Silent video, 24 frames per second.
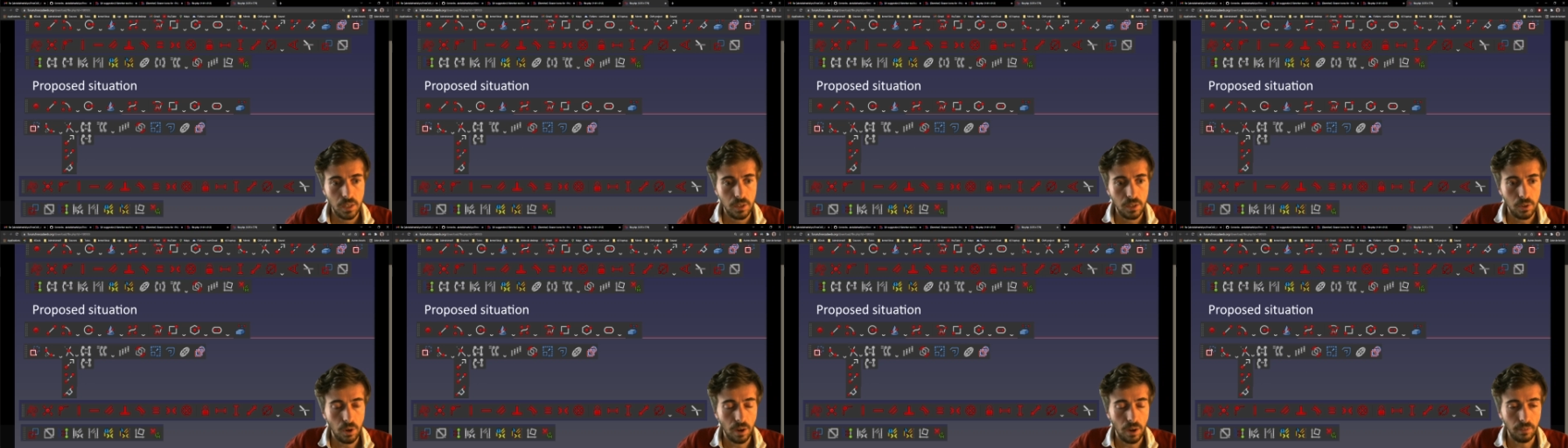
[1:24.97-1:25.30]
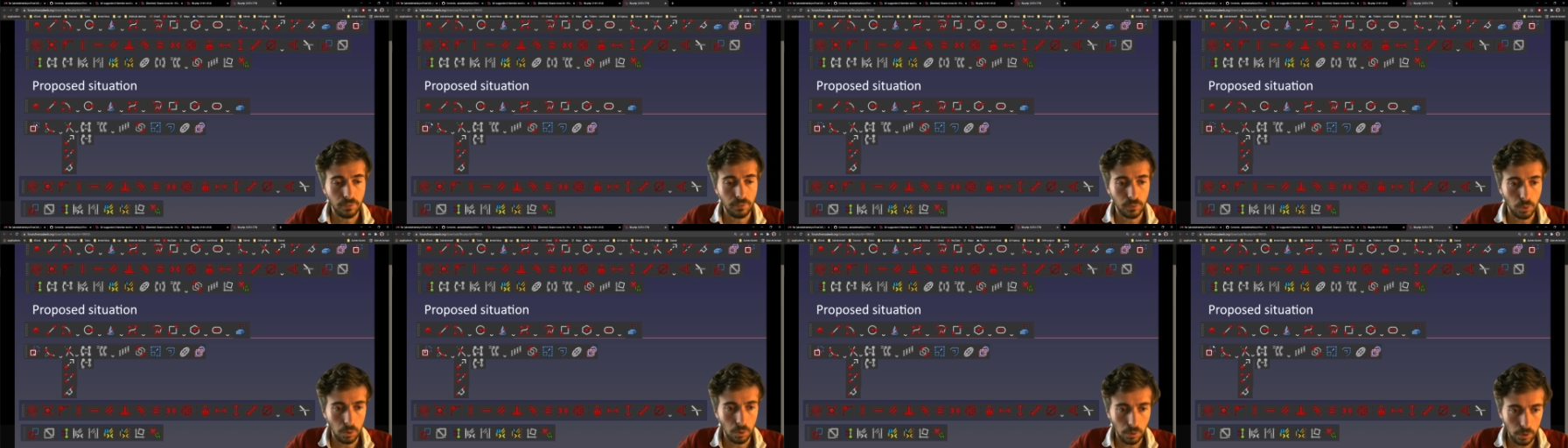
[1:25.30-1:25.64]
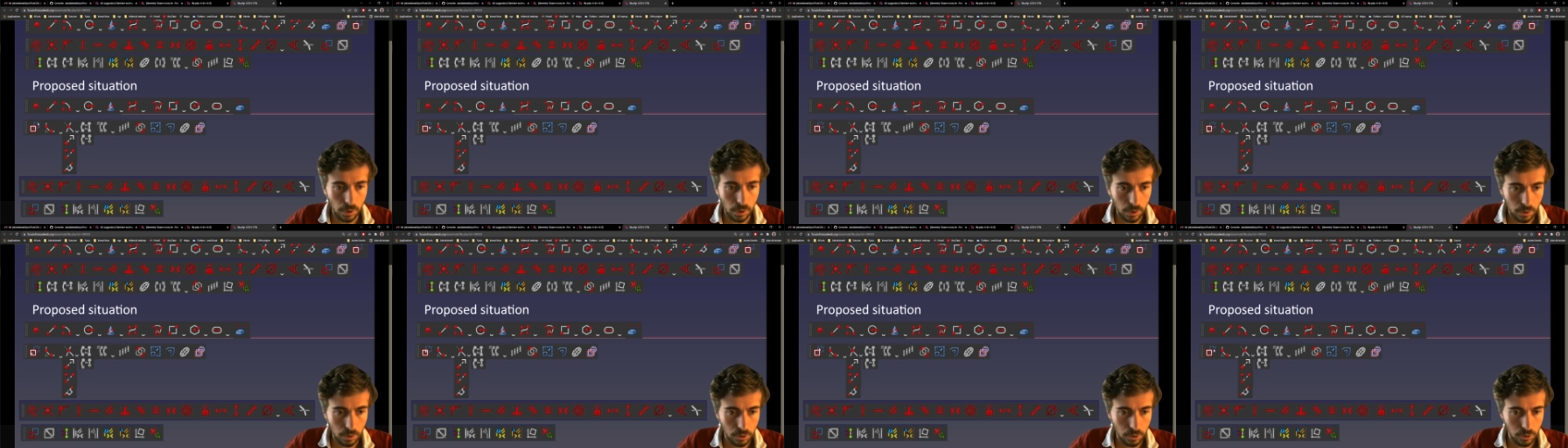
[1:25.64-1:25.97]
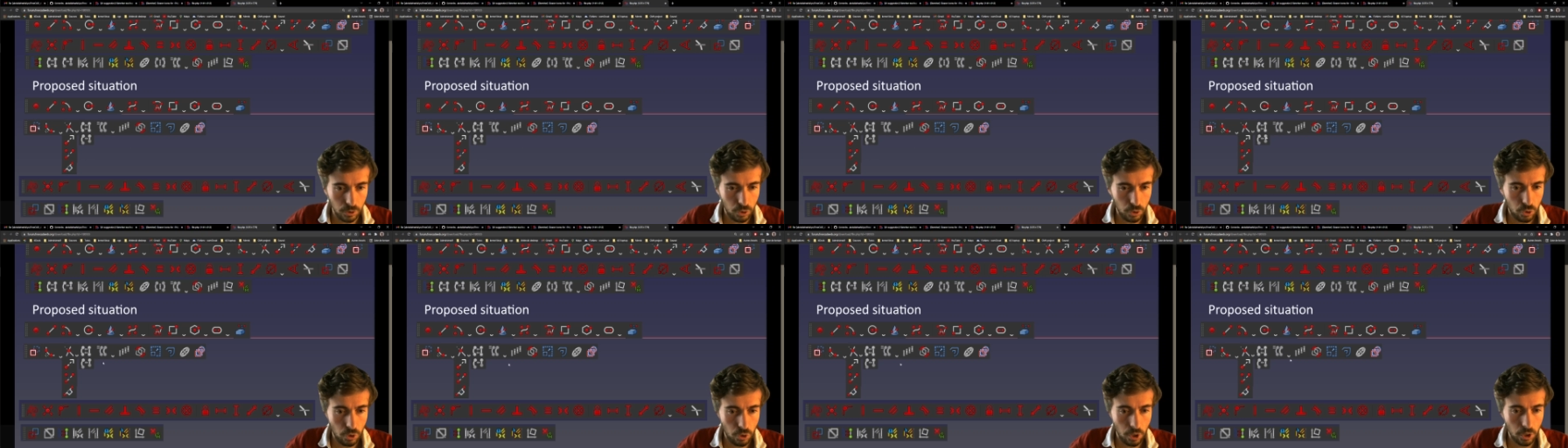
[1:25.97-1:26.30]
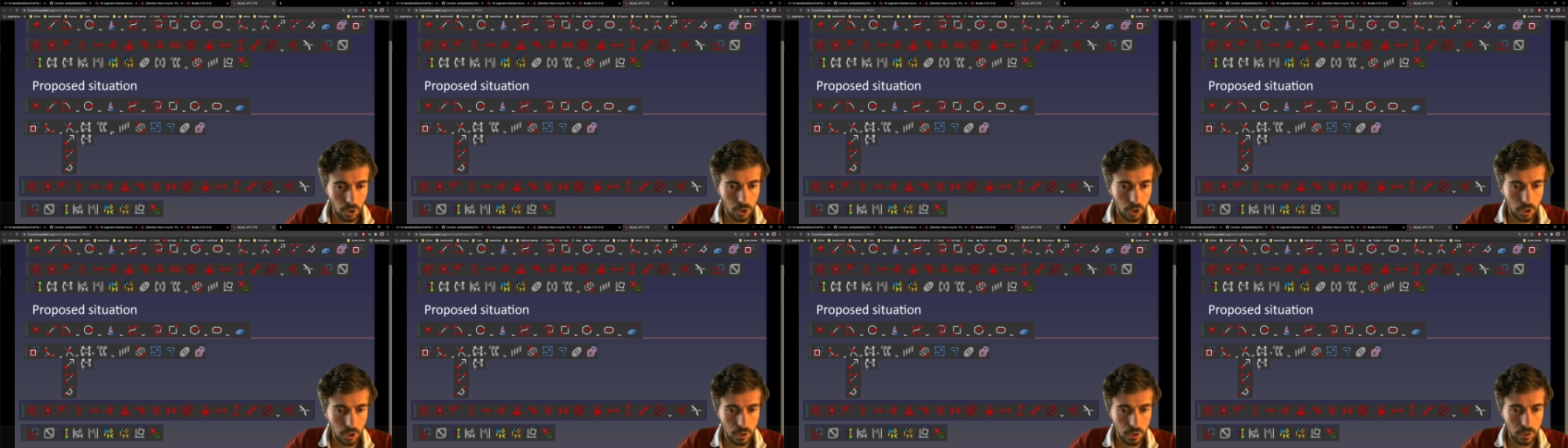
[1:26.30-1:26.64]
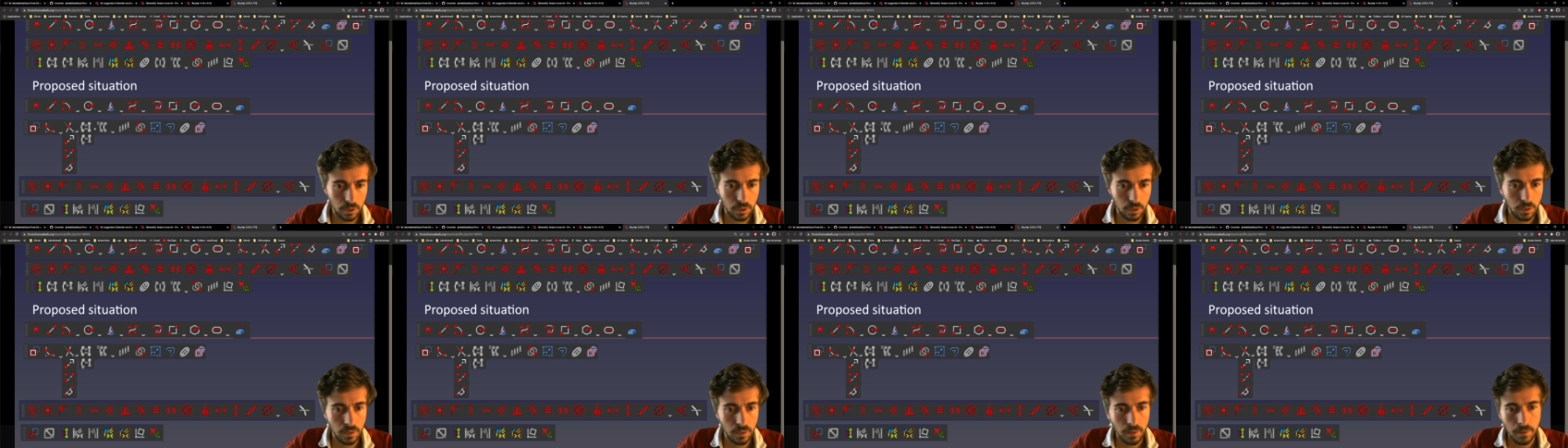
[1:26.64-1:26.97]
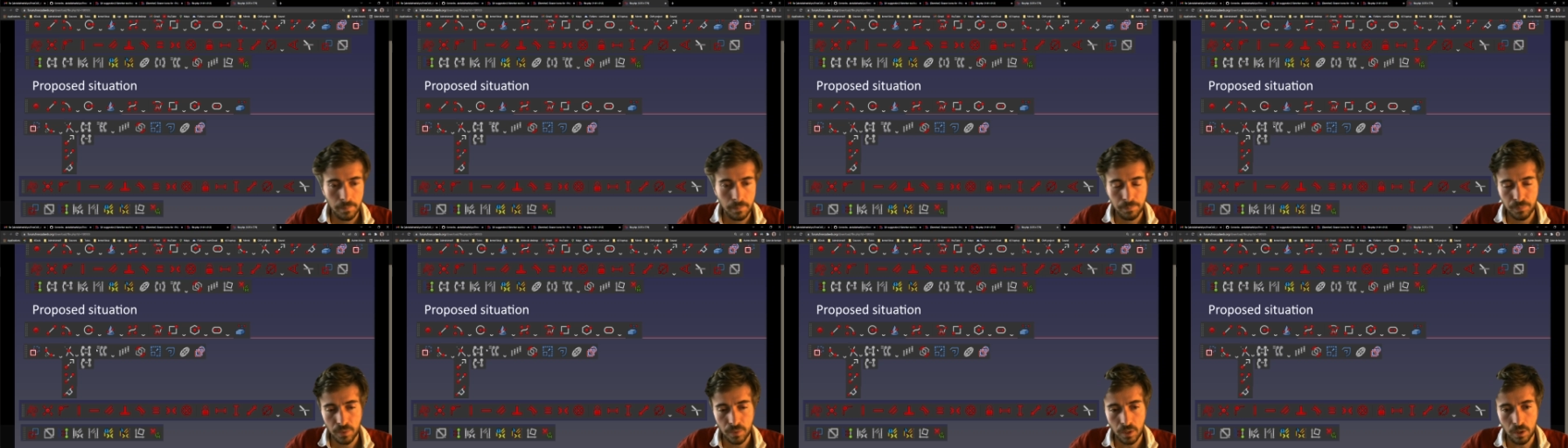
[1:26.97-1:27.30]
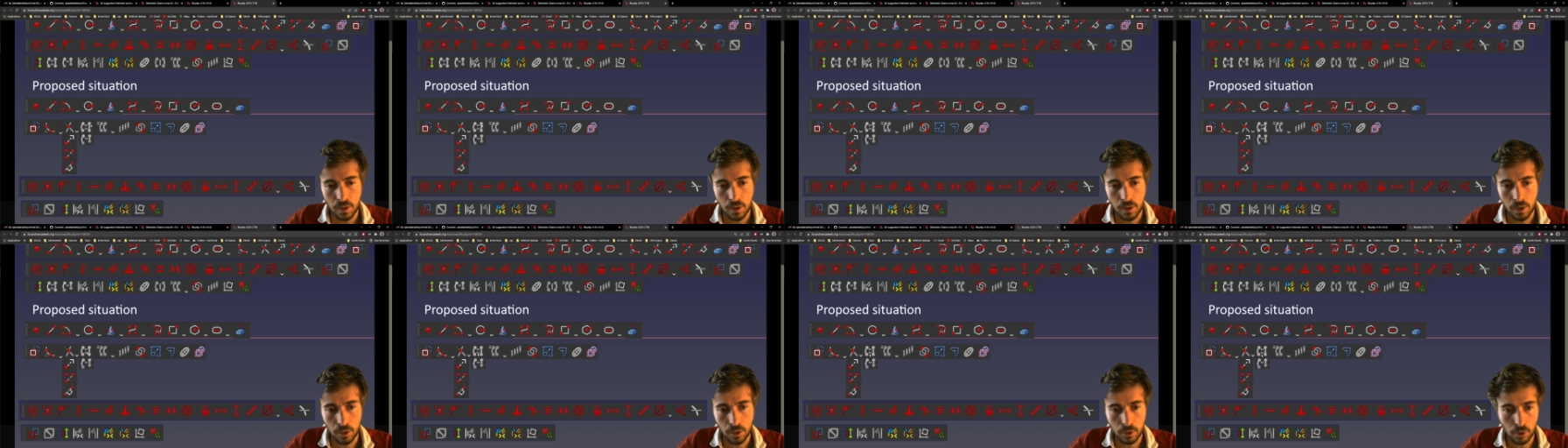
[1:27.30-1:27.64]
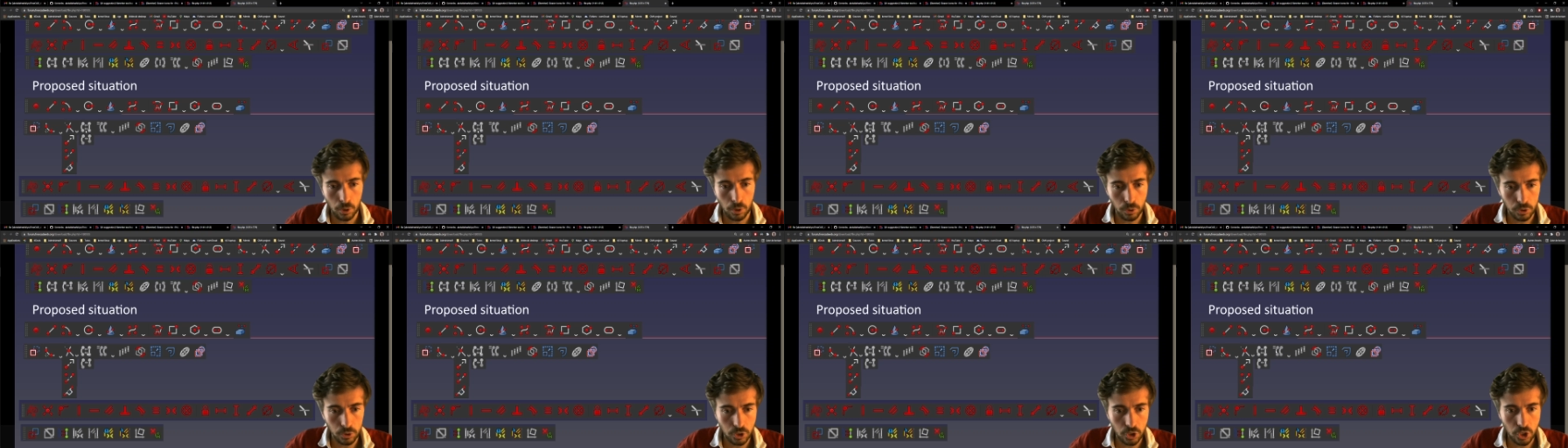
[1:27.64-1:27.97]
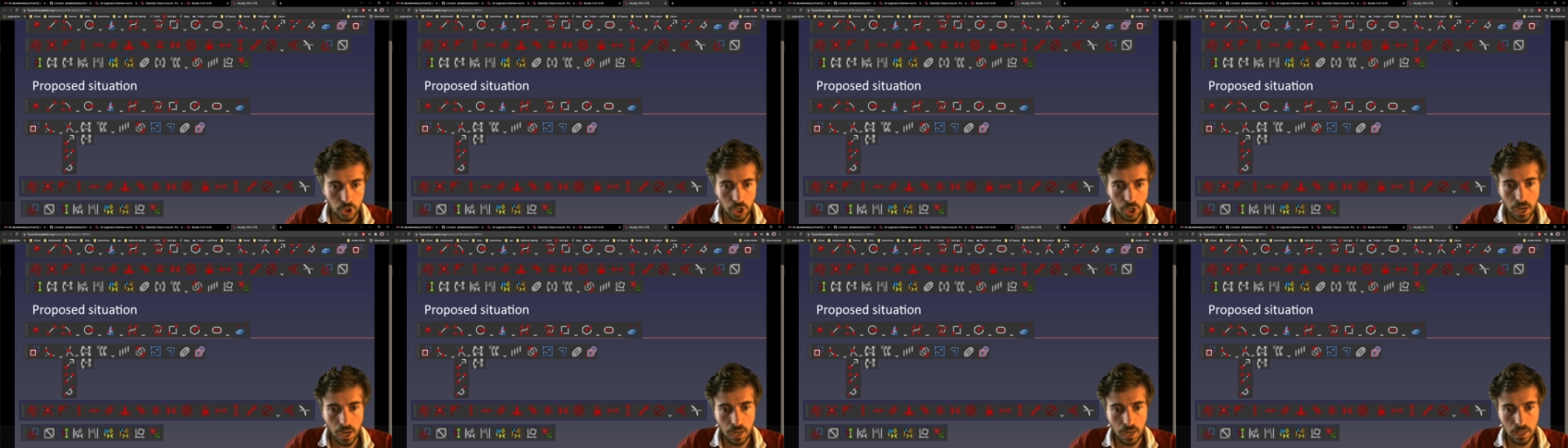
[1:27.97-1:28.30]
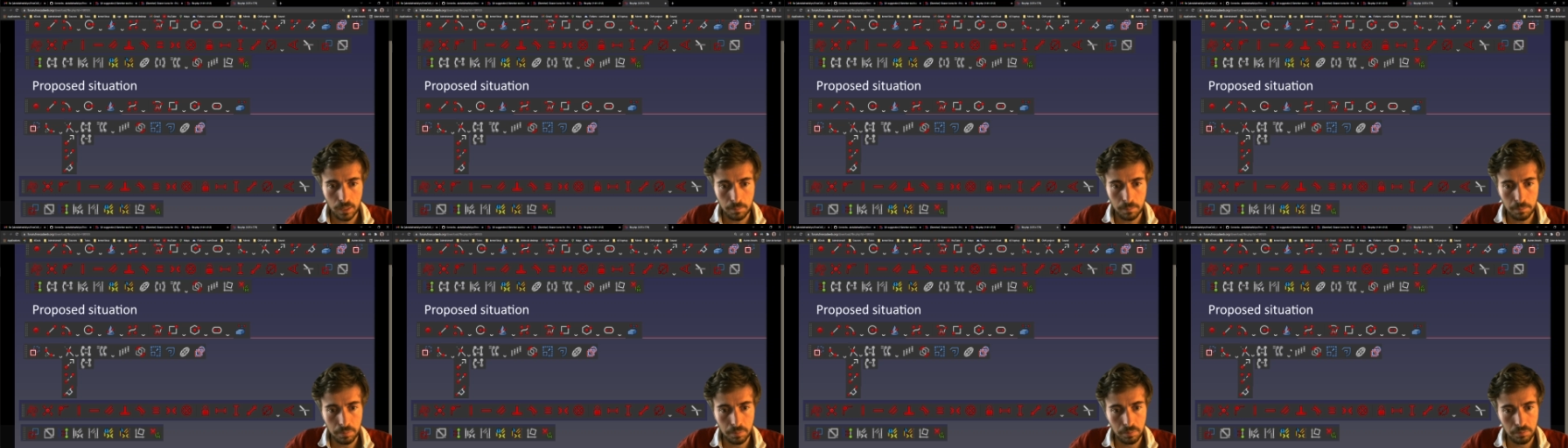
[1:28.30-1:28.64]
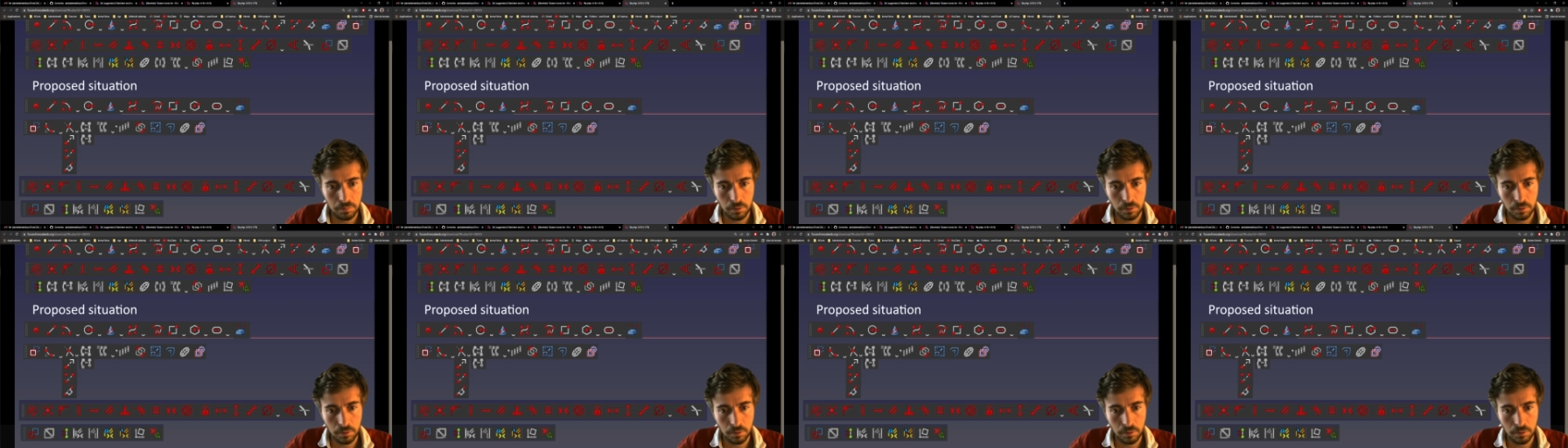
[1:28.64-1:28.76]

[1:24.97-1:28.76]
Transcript: You have toggle construction, uh, close shape,